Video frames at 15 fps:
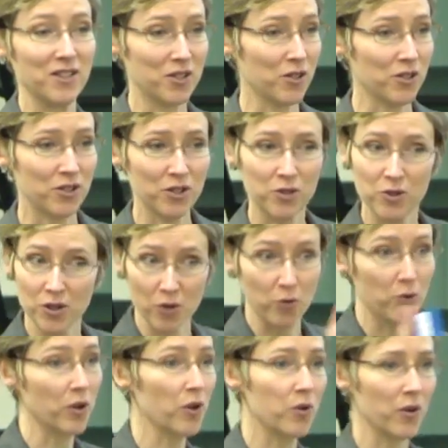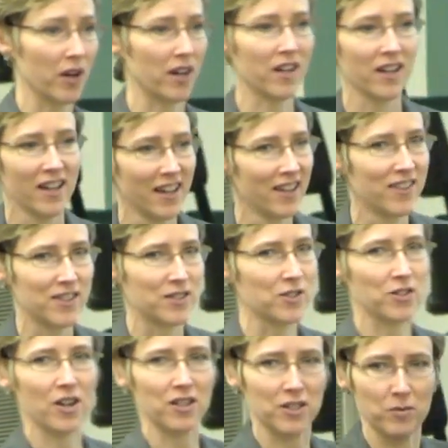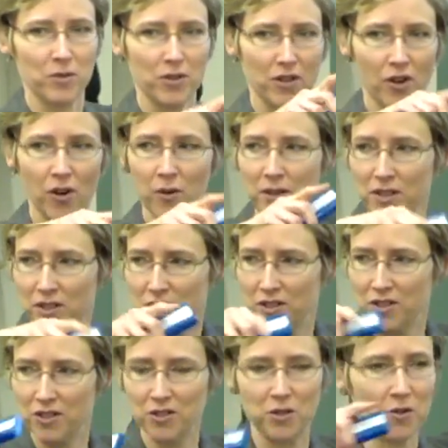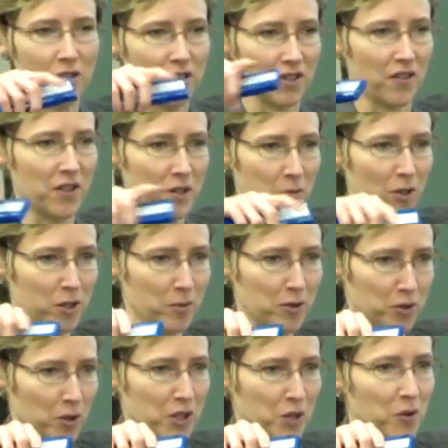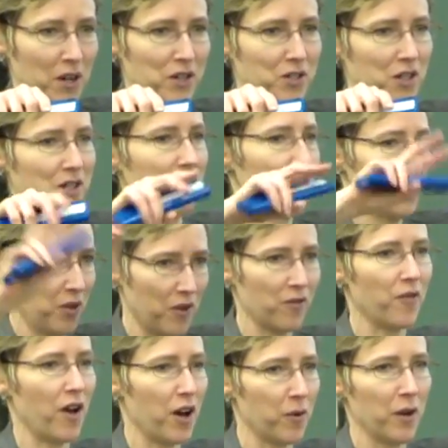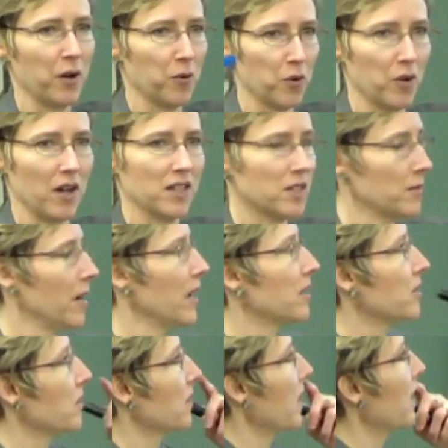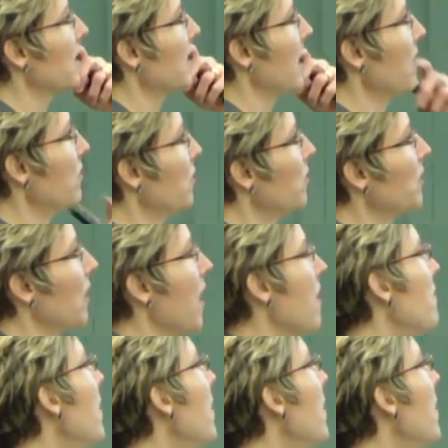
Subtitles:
so you just did a real quick. This is awesome. You can always do this on these multiple choice questions. If you can find a way to rule out some answers, that saves you time